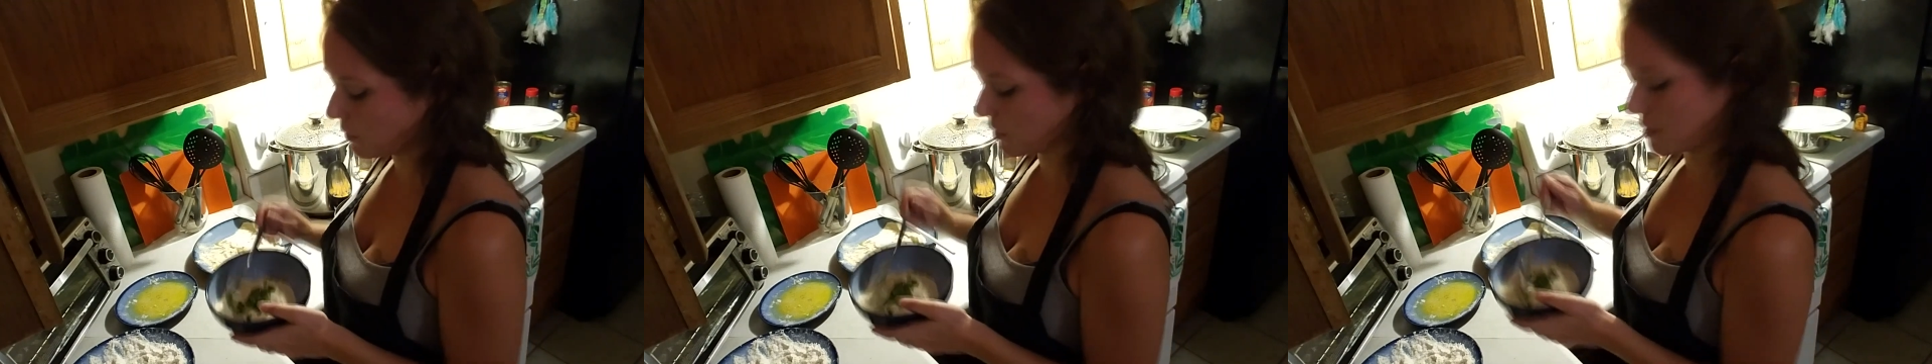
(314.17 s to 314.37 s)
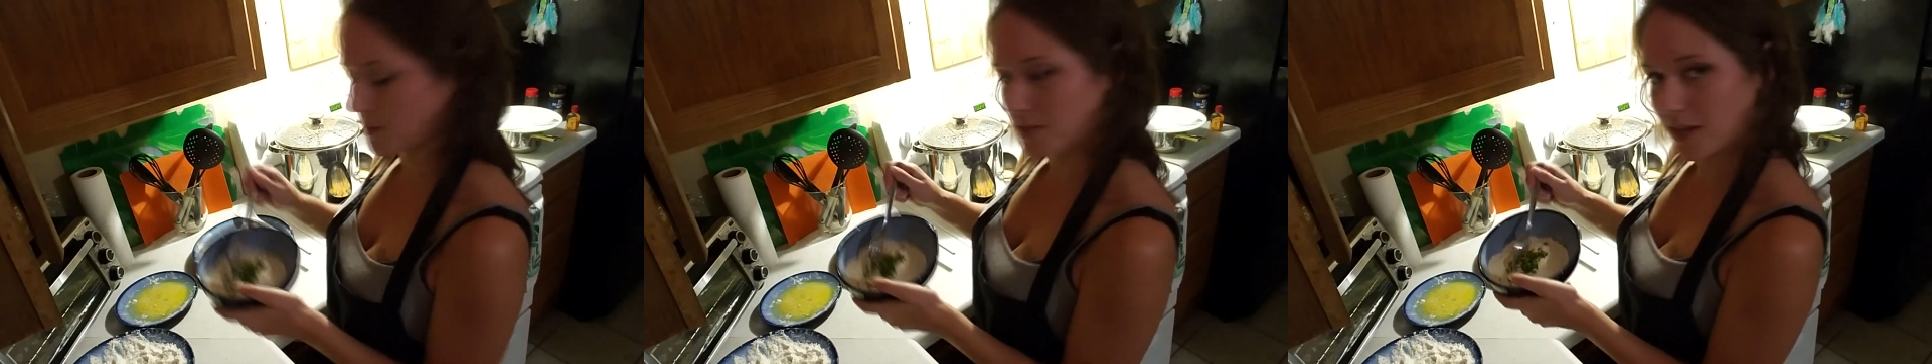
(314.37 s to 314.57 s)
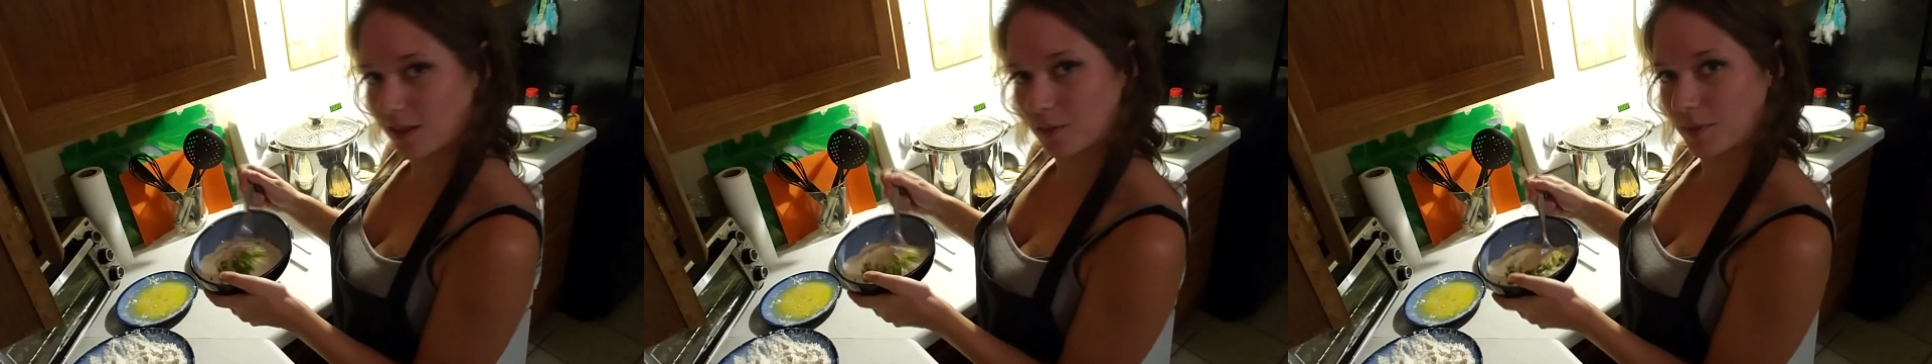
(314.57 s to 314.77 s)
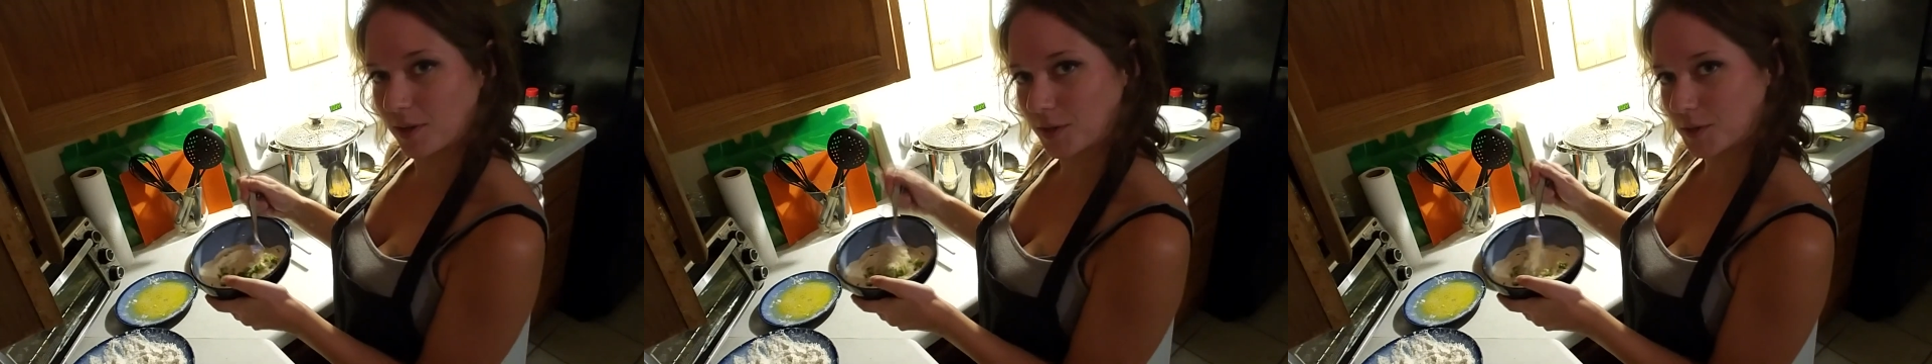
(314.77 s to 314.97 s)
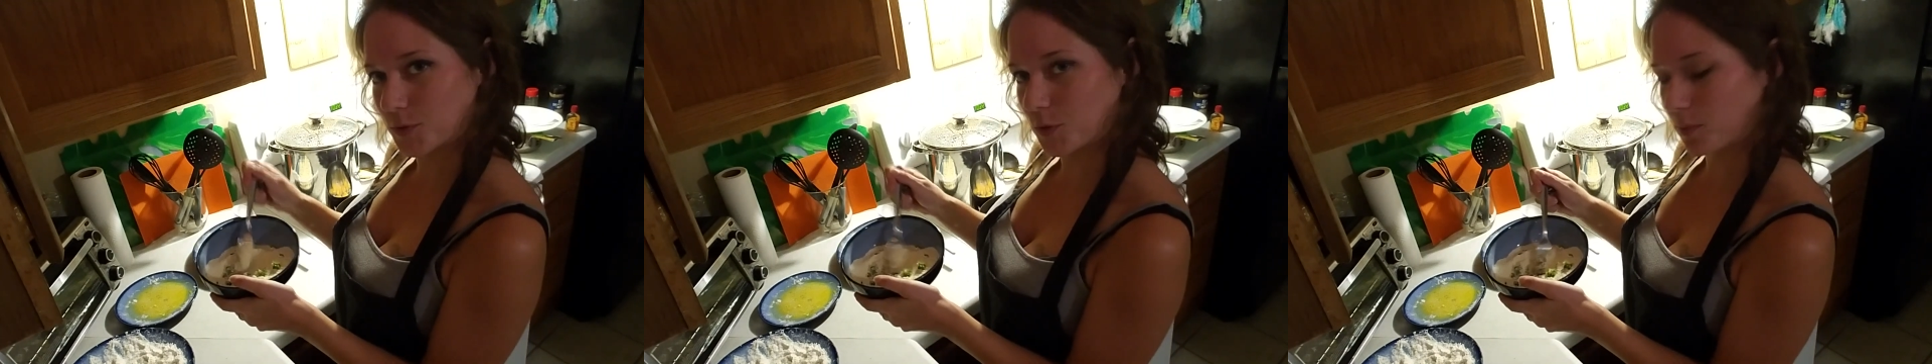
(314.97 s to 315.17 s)
with those
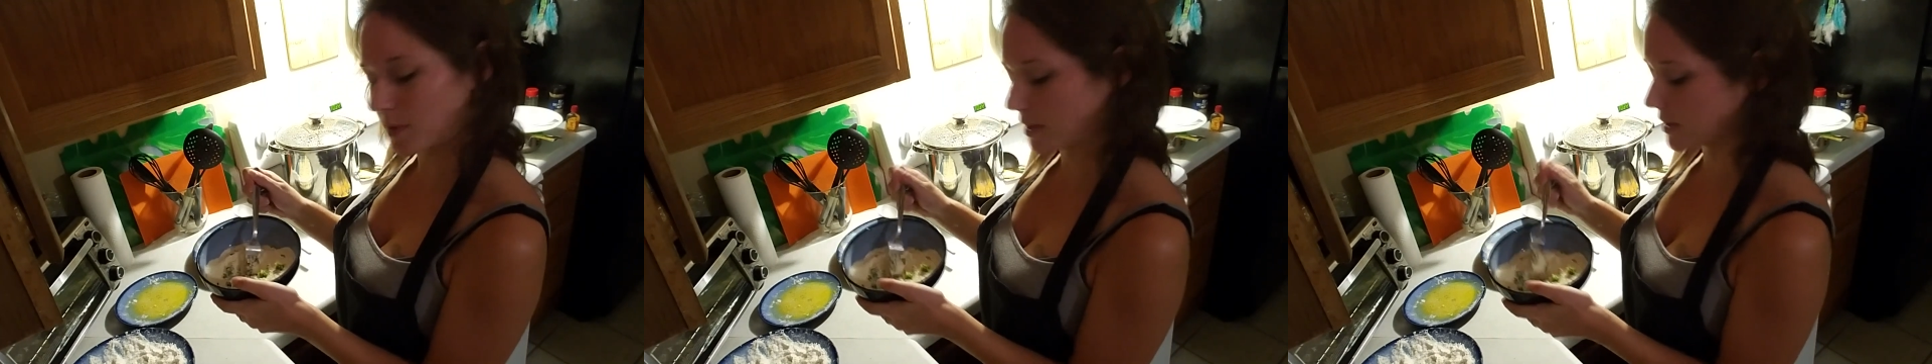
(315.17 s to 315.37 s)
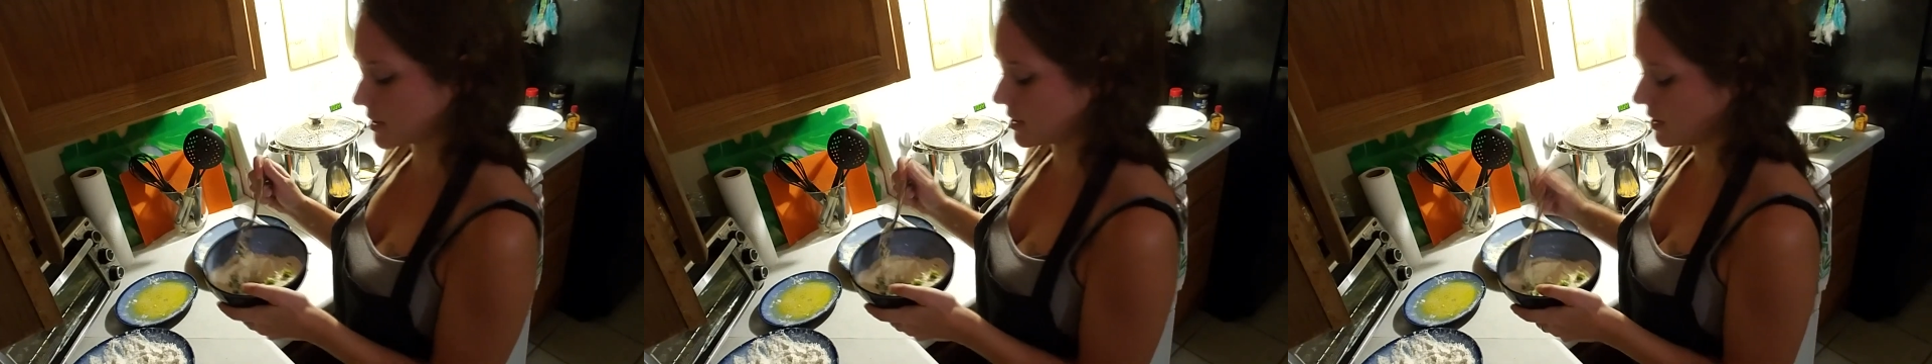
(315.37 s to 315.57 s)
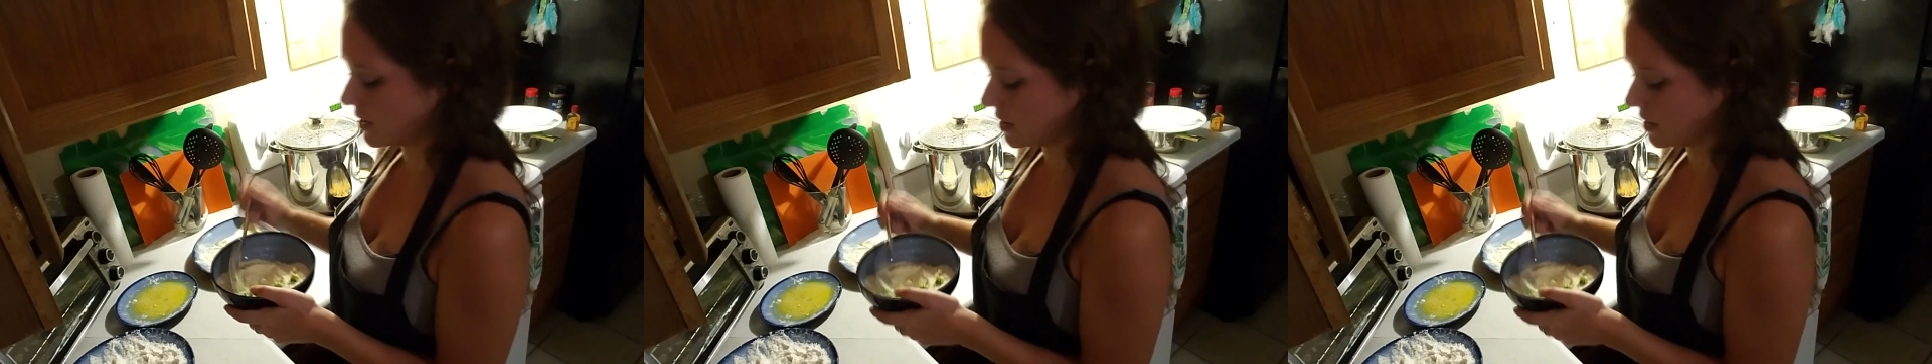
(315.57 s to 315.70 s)
jalapenos we picked,